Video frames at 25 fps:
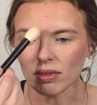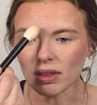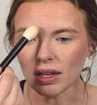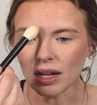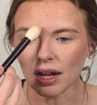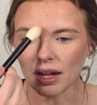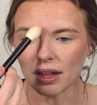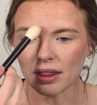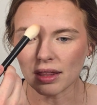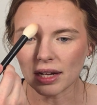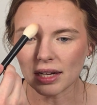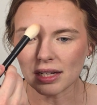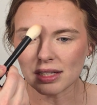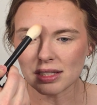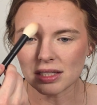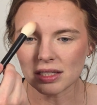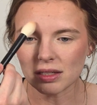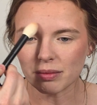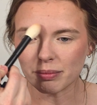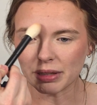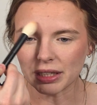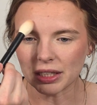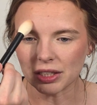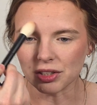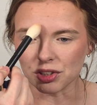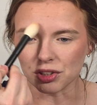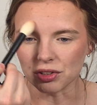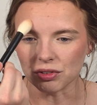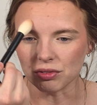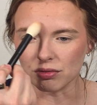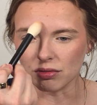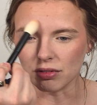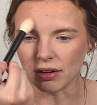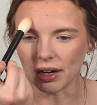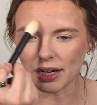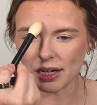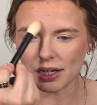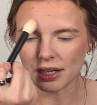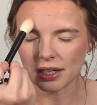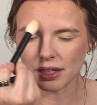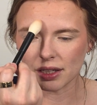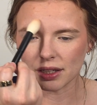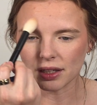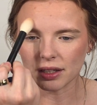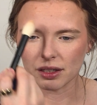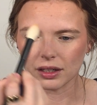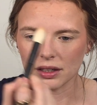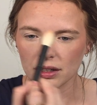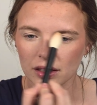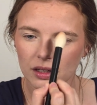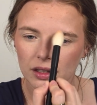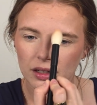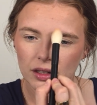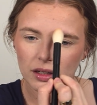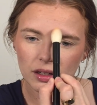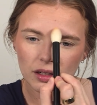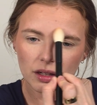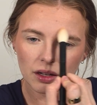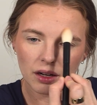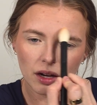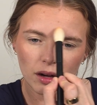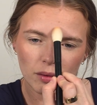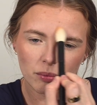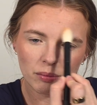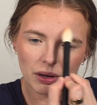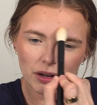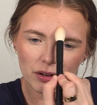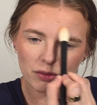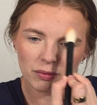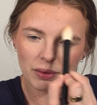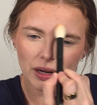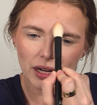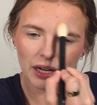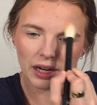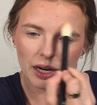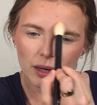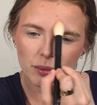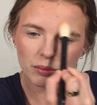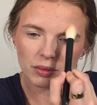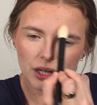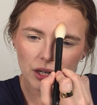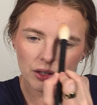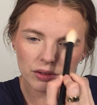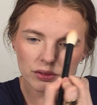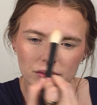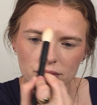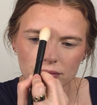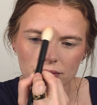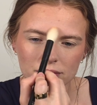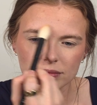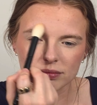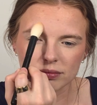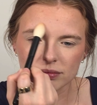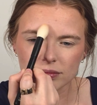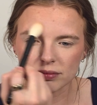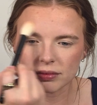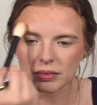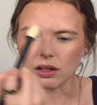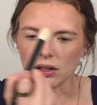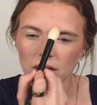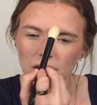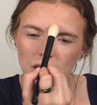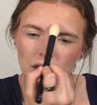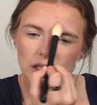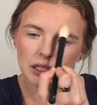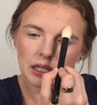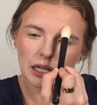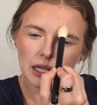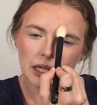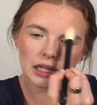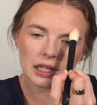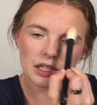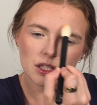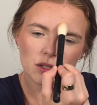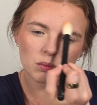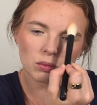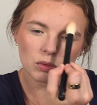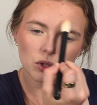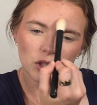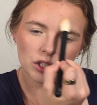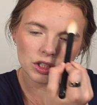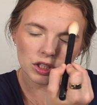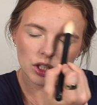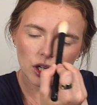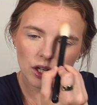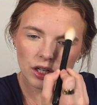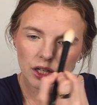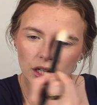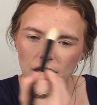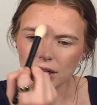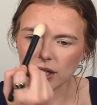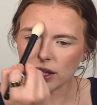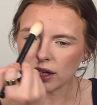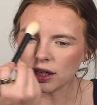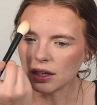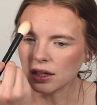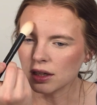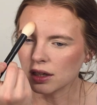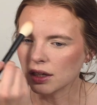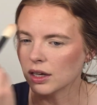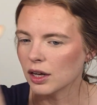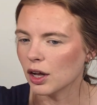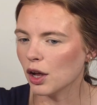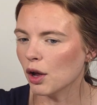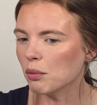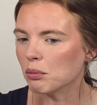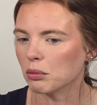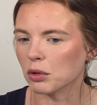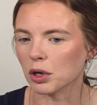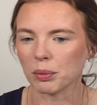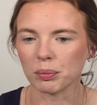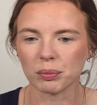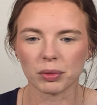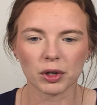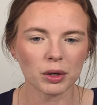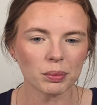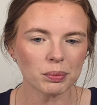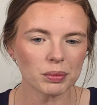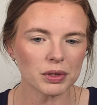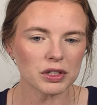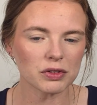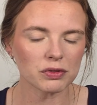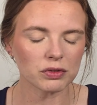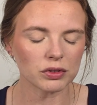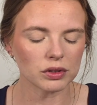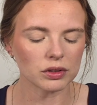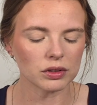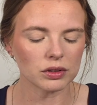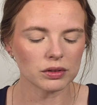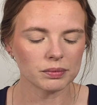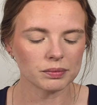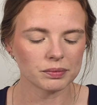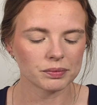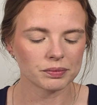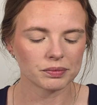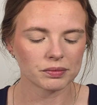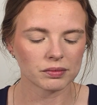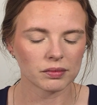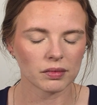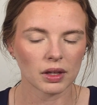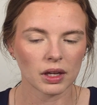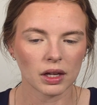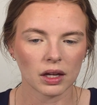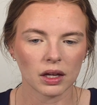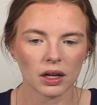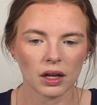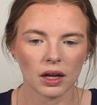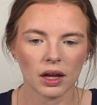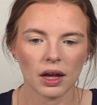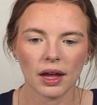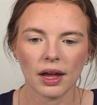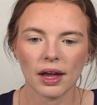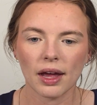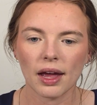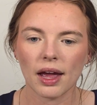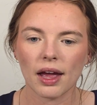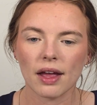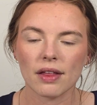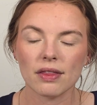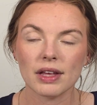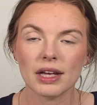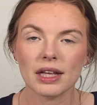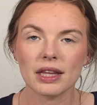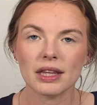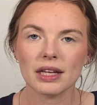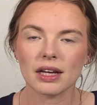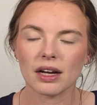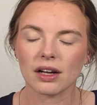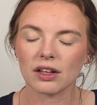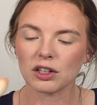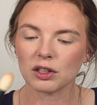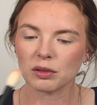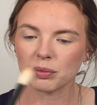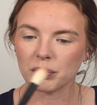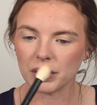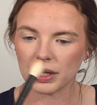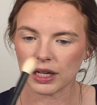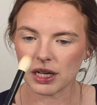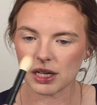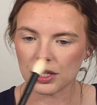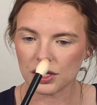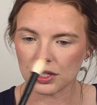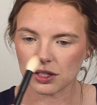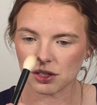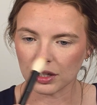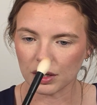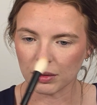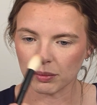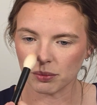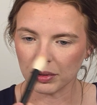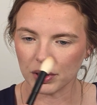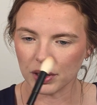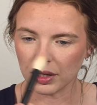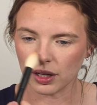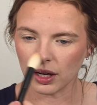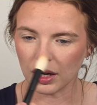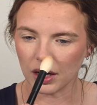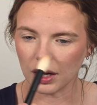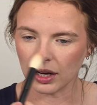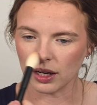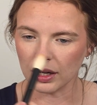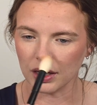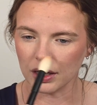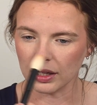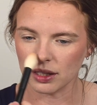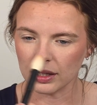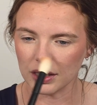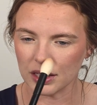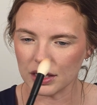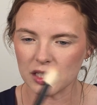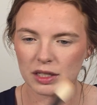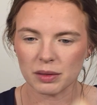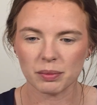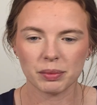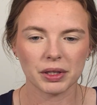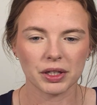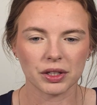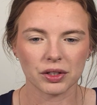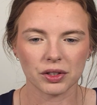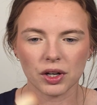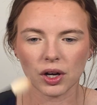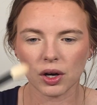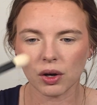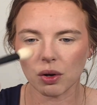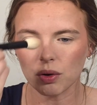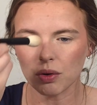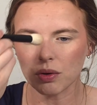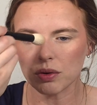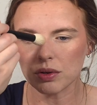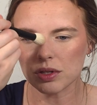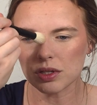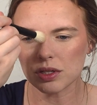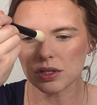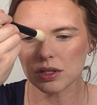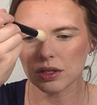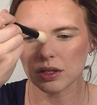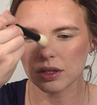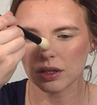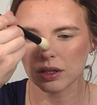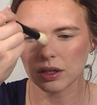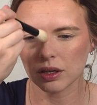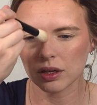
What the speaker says: and that's to be just right here above my eyebrow. It looks like it's more targeted, more purposeful. And then the other place you can put on the tip of your nose,